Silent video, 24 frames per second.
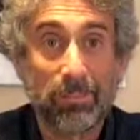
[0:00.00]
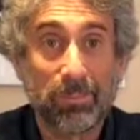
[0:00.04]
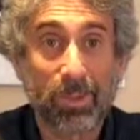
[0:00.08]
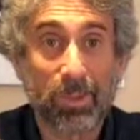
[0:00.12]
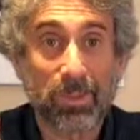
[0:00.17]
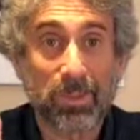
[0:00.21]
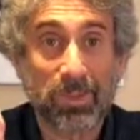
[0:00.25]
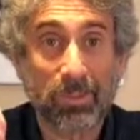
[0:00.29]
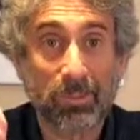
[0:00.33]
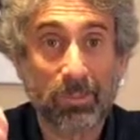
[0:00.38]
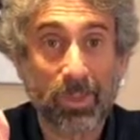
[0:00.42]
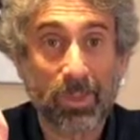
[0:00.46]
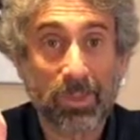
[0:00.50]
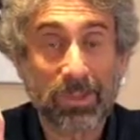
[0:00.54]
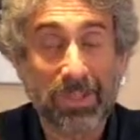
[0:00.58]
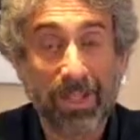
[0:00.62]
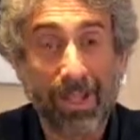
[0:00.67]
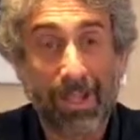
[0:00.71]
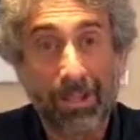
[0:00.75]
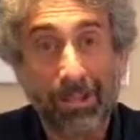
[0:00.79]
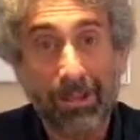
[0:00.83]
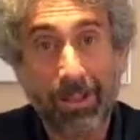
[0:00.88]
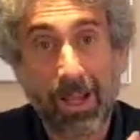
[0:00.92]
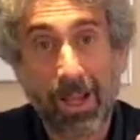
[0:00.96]

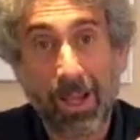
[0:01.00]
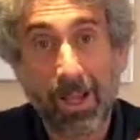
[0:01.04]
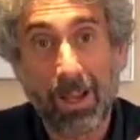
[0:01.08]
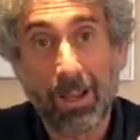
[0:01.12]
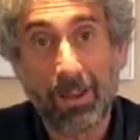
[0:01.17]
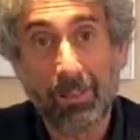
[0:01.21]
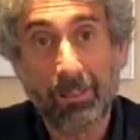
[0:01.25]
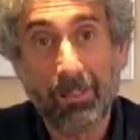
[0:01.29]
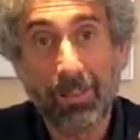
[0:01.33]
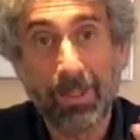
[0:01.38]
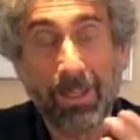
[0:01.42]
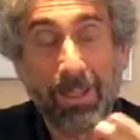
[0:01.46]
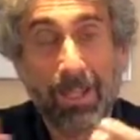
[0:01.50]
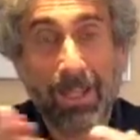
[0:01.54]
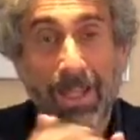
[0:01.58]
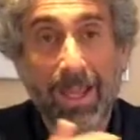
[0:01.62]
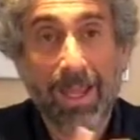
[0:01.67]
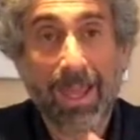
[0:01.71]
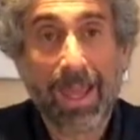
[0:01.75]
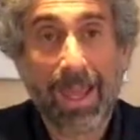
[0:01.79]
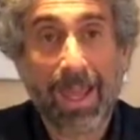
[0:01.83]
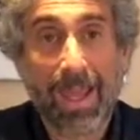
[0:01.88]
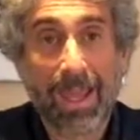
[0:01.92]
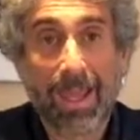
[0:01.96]
booksandbooks.com.
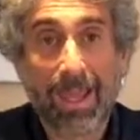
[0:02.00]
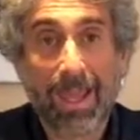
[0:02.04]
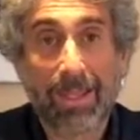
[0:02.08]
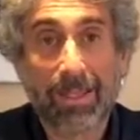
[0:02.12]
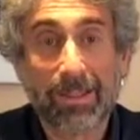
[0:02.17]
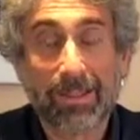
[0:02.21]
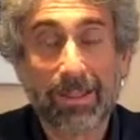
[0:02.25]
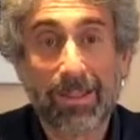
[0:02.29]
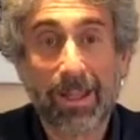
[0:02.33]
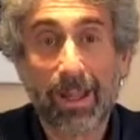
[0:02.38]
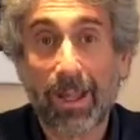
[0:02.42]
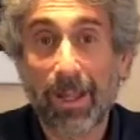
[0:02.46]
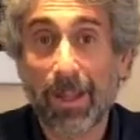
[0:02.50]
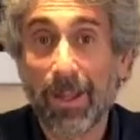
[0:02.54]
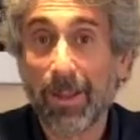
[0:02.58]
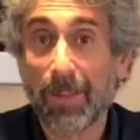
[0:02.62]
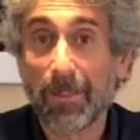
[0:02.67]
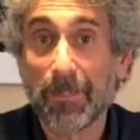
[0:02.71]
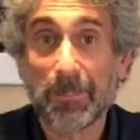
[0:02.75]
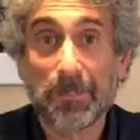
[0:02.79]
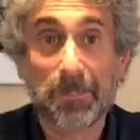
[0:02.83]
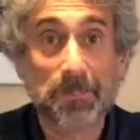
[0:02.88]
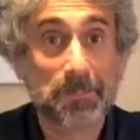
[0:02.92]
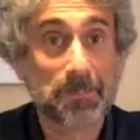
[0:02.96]
And
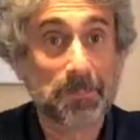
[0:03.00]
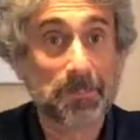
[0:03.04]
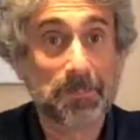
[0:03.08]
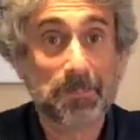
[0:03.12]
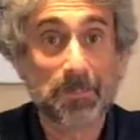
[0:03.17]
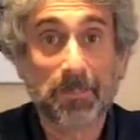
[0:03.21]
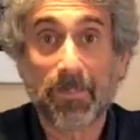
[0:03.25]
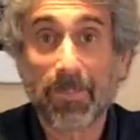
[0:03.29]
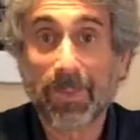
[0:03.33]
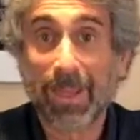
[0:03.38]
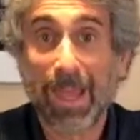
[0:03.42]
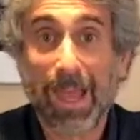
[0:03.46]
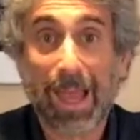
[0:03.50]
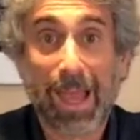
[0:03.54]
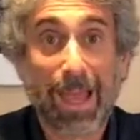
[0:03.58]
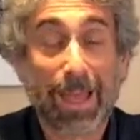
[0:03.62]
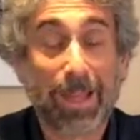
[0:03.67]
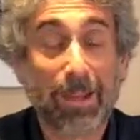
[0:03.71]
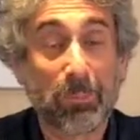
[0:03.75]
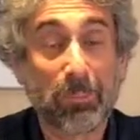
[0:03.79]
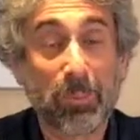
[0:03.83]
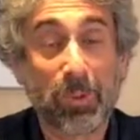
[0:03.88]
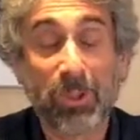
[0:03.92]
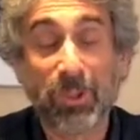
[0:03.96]
I
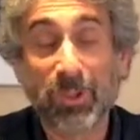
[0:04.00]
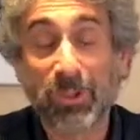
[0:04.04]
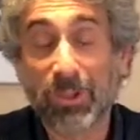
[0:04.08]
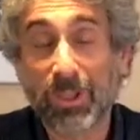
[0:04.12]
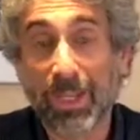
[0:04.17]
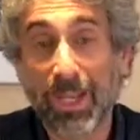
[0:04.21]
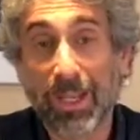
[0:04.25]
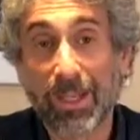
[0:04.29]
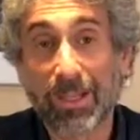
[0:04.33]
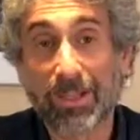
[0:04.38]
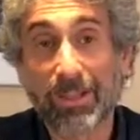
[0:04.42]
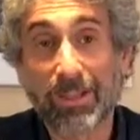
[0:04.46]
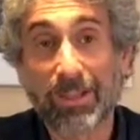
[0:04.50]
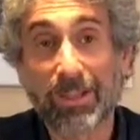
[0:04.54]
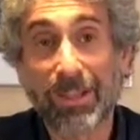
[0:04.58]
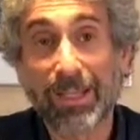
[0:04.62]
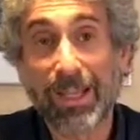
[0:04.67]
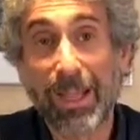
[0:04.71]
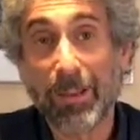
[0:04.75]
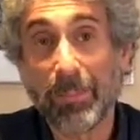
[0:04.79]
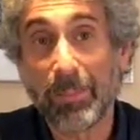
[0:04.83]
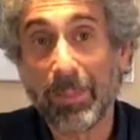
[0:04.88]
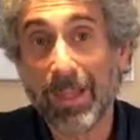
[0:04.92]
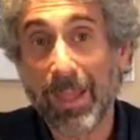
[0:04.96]
appreciate the
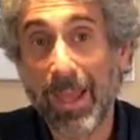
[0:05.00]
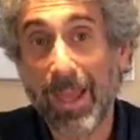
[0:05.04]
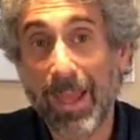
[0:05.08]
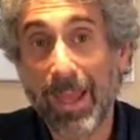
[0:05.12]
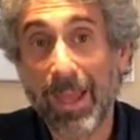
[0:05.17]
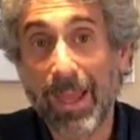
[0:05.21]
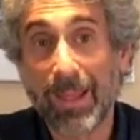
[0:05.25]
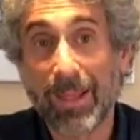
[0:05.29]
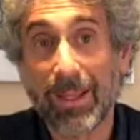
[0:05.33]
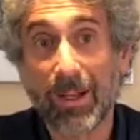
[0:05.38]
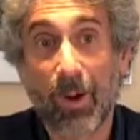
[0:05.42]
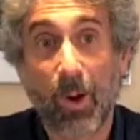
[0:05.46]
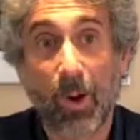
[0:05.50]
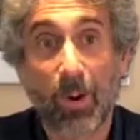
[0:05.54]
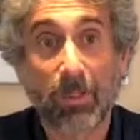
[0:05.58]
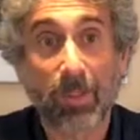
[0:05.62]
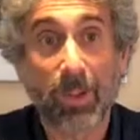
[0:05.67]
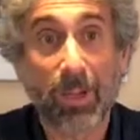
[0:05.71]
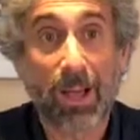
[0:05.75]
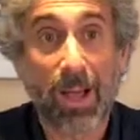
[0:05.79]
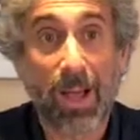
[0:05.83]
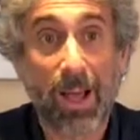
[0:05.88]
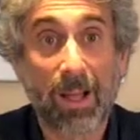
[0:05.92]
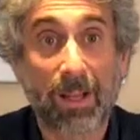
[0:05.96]
ABA and
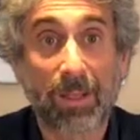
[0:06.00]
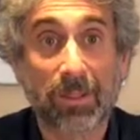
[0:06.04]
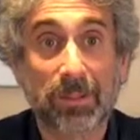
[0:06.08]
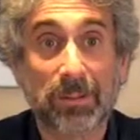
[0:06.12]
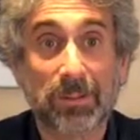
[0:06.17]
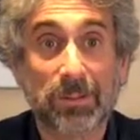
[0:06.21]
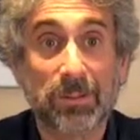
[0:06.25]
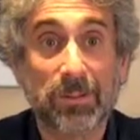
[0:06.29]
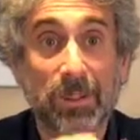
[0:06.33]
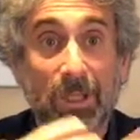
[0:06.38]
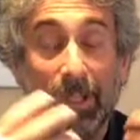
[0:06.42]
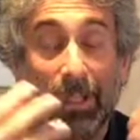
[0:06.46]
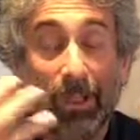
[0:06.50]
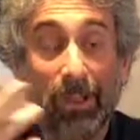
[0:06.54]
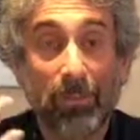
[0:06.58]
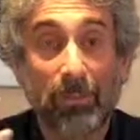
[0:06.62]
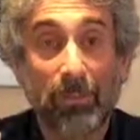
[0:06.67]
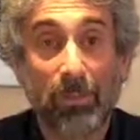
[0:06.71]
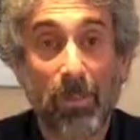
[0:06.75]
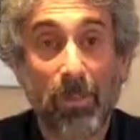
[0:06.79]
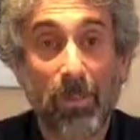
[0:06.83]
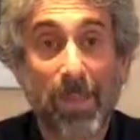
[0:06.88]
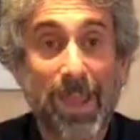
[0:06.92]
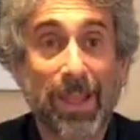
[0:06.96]
HarperCollins
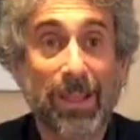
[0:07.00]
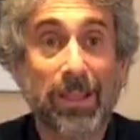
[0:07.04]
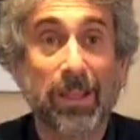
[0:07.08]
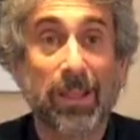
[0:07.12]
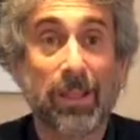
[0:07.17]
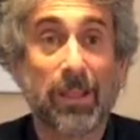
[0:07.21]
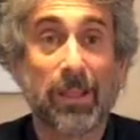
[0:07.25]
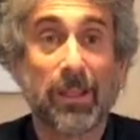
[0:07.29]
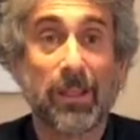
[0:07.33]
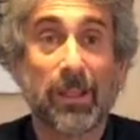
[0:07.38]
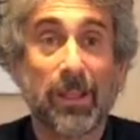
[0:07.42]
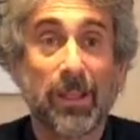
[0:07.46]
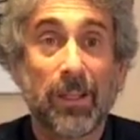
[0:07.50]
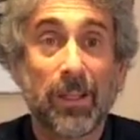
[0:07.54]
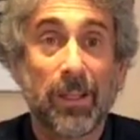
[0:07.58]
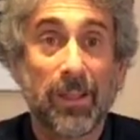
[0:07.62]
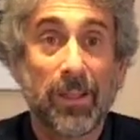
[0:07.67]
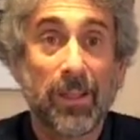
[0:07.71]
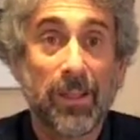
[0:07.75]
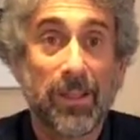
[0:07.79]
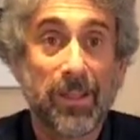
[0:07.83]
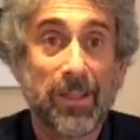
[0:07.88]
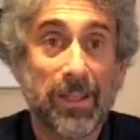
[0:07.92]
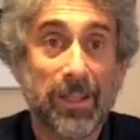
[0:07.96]
for making
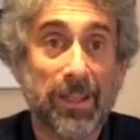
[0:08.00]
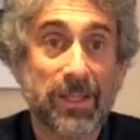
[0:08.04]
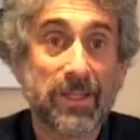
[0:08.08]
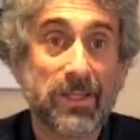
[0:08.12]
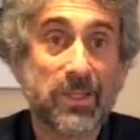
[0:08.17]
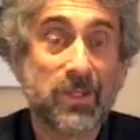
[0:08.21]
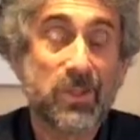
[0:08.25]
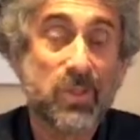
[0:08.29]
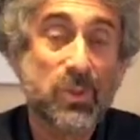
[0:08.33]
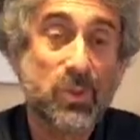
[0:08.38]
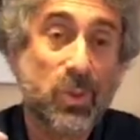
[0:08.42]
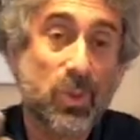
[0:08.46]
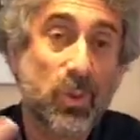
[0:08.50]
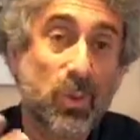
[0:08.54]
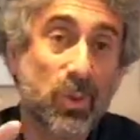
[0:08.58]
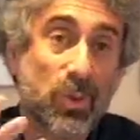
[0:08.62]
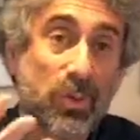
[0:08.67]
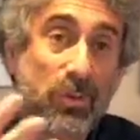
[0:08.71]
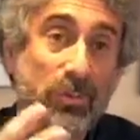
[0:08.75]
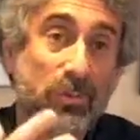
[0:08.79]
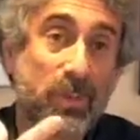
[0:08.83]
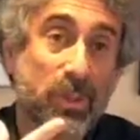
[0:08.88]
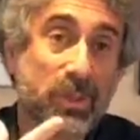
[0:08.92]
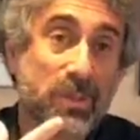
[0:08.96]
this
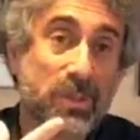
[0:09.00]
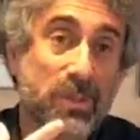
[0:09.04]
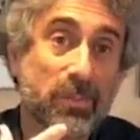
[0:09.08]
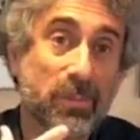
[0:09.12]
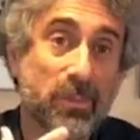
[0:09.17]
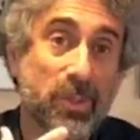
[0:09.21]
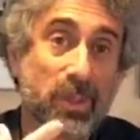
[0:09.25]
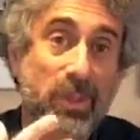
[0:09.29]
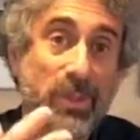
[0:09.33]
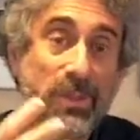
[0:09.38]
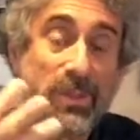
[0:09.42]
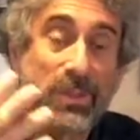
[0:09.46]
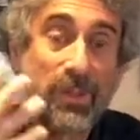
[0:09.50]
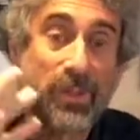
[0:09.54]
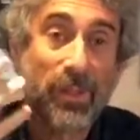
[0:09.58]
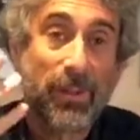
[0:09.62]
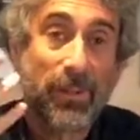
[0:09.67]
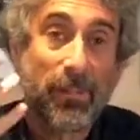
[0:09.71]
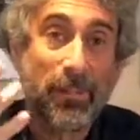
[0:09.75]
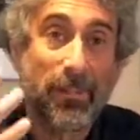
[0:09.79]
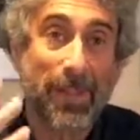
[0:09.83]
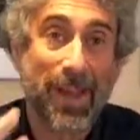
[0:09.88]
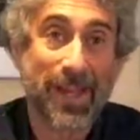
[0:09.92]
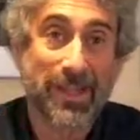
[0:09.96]
tour of Books and Books
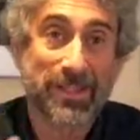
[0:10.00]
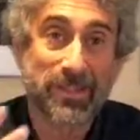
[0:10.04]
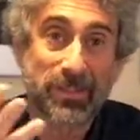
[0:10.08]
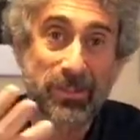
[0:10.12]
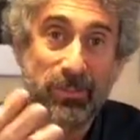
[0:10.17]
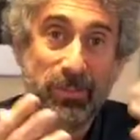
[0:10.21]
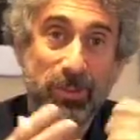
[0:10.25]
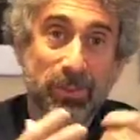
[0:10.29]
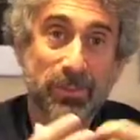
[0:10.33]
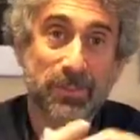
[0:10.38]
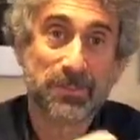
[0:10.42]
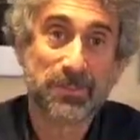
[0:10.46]
possible.